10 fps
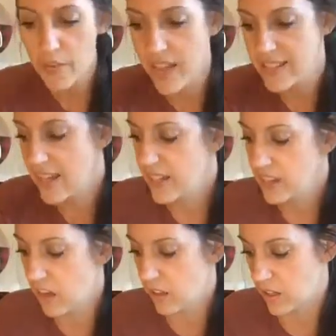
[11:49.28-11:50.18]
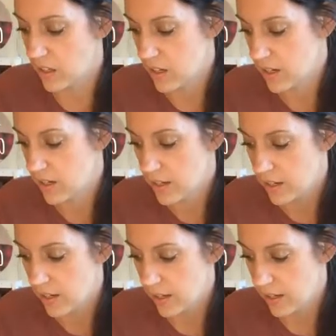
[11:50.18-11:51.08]
for that second color,
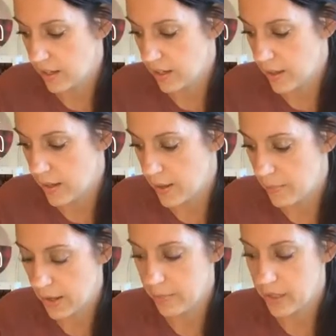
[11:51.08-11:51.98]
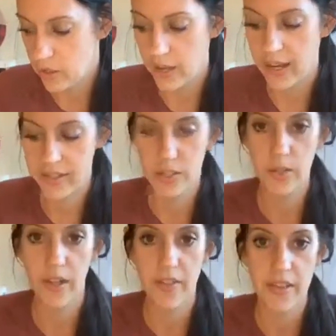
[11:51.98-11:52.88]
I'm gonna go ahead and
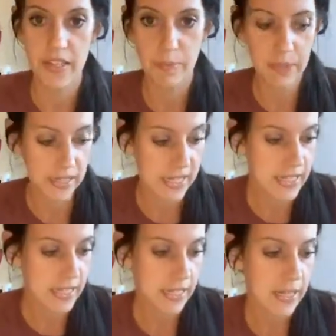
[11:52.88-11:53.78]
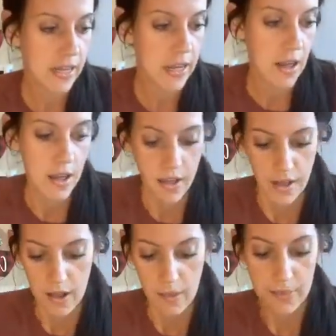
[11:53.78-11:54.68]
do it on this plate.
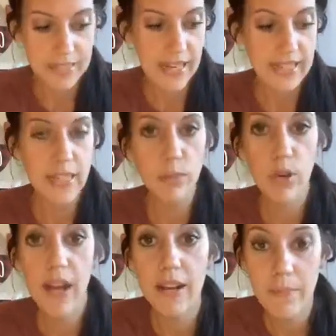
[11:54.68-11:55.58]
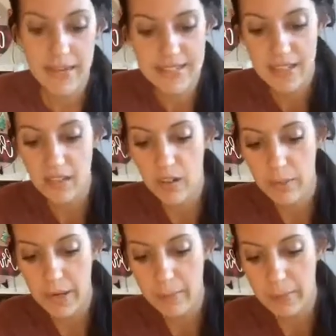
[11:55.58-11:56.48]
I'm gonna take some red, mix in a
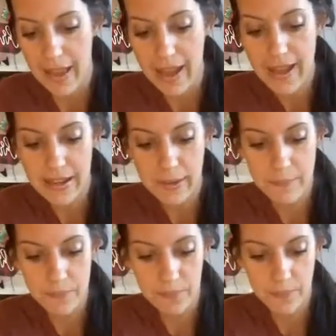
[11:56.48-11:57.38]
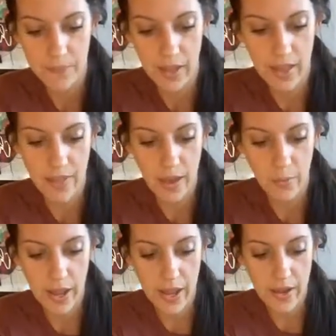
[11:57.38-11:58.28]
little bit of black, and
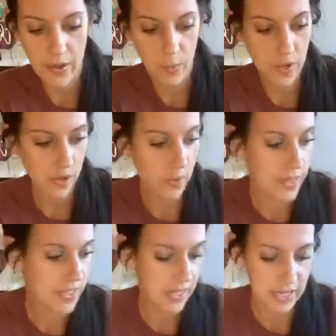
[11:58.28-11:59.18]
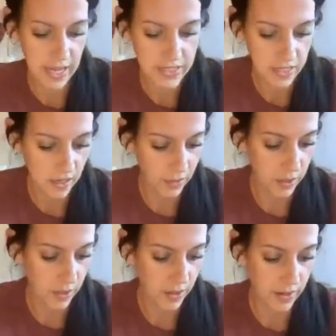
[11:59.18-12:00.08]
that way we're going to get
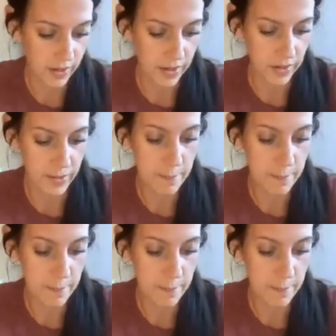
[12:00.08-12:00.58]
our